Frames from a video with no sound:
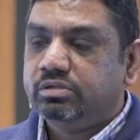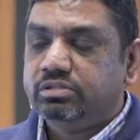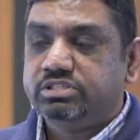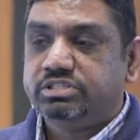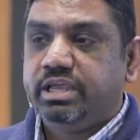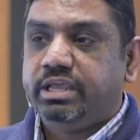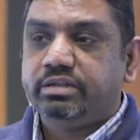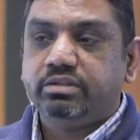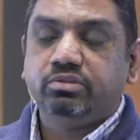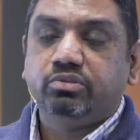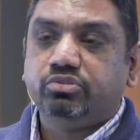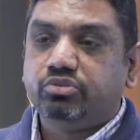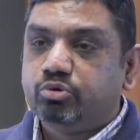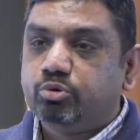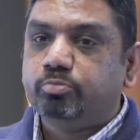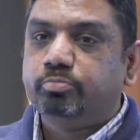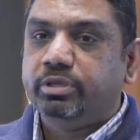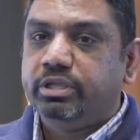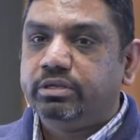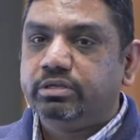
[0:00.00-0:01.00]
Satan,
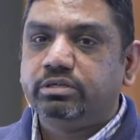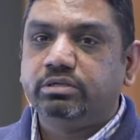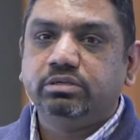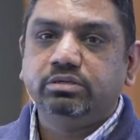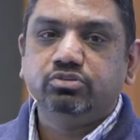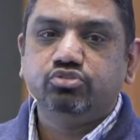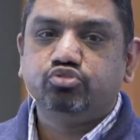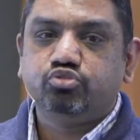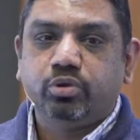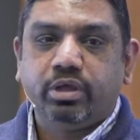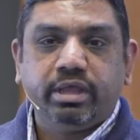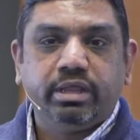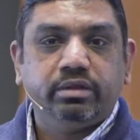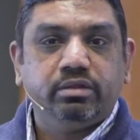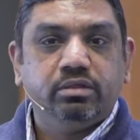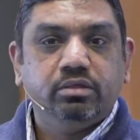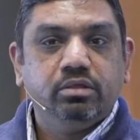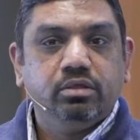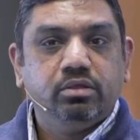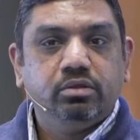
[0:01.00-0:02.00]
through Peter,
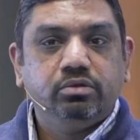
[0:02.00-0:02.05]
tried